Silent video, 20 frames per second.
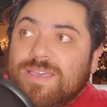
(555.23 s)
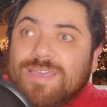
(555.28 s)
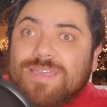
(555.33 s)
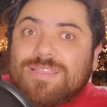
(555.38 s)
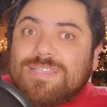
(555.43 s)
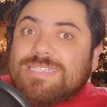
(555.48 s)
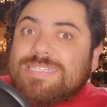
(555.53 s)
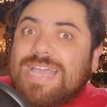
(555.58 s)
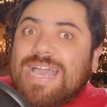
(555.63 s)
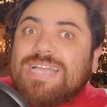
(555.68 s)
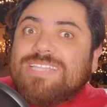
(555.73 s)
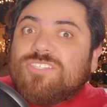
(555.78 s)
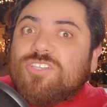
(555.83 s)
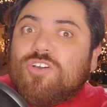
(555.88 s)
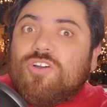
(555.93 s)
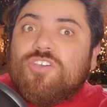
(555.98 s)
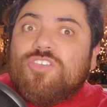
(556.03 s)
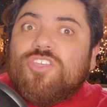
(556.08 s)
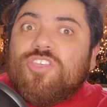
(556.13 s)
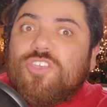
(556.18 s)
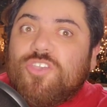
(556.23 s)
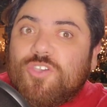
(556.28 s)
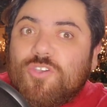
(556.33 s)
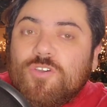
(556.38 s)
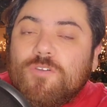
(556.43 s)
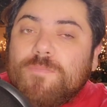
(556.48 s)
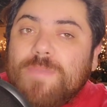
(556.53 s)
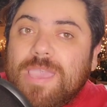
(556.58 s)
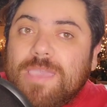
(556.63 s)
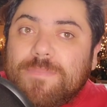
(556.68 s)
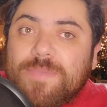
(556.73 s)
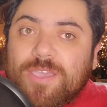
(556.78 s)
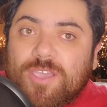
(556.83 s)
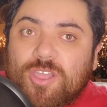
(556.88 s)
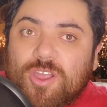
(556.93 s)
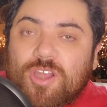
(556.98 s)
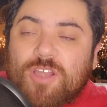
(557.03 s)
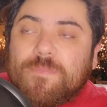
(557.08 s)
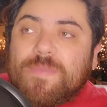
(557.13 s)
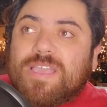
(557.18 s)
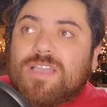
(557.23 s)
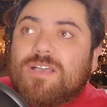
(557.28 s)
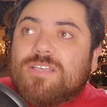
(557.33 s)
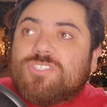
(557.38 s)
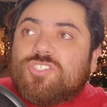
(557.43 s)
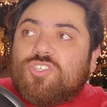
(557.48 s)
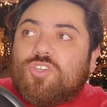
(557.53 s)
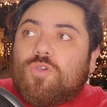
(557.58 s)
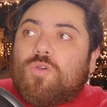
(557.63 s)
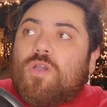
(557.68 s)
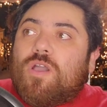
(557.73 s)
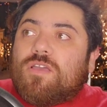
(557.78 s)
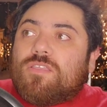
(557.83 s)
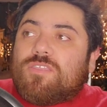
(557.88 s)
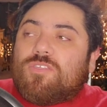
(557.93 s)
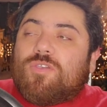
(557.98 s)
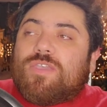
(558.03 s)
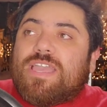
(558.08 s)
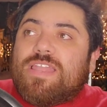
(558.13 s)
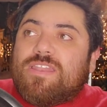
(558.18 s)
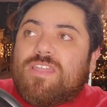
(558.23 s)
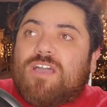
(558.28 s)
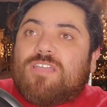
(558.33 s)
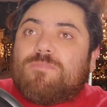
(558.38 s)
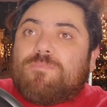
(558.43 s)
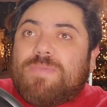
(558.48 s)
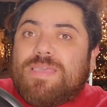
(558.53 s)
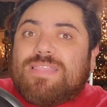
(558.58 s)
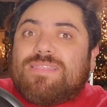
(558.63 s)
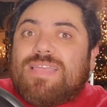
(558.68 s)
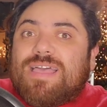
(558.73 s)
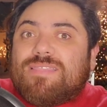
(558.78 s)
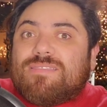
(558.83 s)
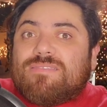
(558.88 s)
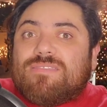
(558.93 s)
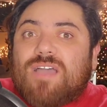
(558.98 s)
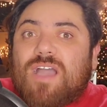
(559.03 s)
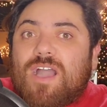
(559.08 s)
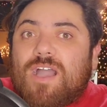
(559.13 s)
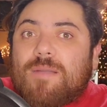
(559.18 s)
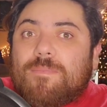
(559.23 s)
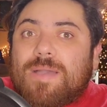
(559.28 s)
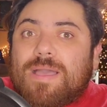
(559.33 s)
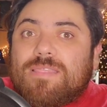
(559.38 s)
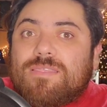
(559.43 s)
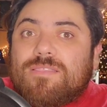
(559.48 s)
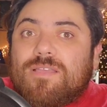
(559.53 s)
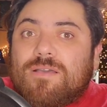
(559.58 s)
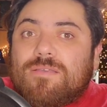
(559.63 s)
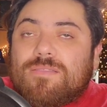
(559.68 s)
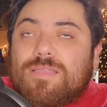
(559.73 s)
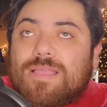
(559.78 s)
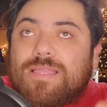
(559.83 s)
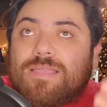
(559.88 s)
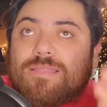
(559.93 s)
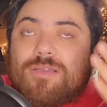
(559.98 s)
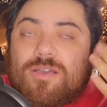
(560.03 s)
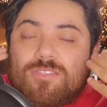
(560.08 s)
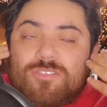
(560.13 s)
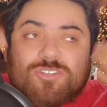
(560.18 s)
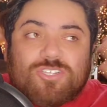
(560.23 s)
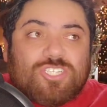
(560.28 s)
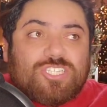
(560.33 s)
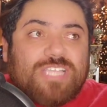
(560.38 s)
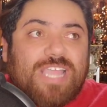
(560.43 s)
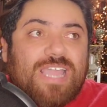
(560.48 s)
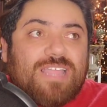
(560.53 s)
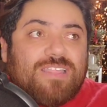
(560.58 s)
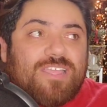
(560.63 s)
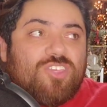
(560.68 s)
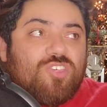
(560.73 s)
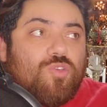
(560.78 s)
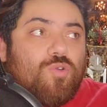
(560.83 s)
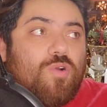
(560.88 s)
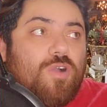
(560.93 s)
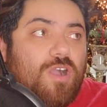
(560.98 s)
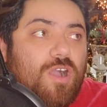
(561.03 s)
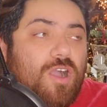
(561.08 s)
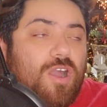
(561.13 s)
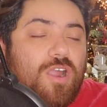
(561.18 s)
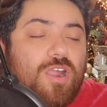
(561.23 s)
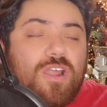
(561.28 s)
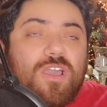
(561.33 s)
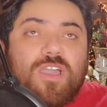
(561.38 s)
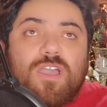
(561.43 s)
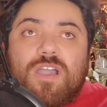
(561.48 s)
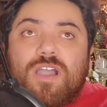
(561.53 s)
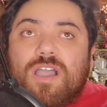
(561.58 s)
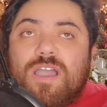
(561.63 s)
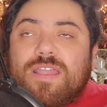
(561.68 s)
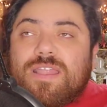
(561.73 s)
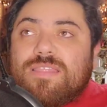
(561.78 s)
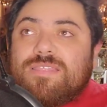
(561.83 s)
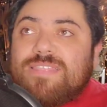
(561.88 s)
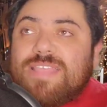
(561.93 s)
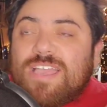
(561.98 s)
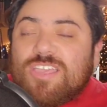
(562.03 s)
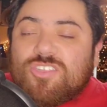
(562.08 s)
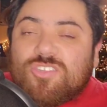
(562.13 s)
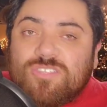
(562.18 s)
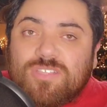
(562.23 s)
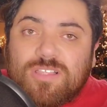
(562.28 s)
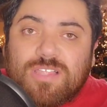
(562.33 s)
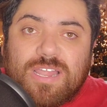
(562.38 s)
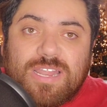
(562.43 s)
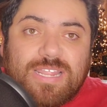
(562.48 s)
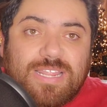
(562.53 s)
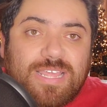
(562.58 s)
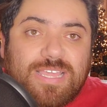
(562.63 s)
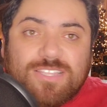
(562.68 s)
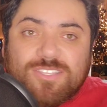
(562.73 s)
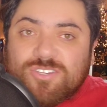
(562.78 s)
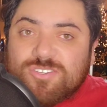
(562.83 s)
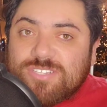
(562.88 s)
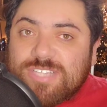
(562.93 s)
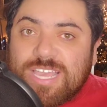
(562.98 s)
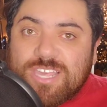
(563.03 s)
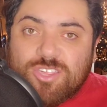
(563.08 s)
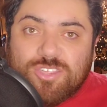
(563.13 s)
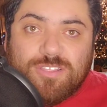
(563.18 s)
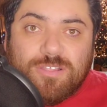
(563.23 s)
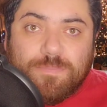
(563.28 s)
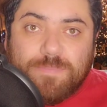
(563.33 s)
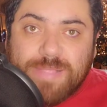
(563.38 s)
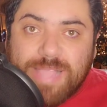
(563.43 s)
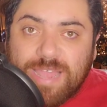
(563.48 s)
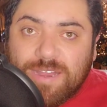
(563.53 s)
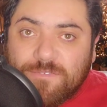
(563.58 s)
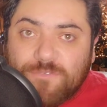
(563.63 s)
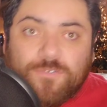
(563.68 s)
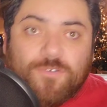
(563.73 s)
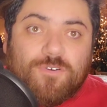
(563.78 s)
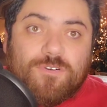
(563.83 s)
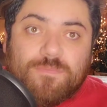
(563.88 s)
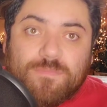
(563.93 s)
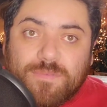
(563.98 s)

that's on you, baby girl, because you cannot be that dumb and not understand that you are on a national and an international platform.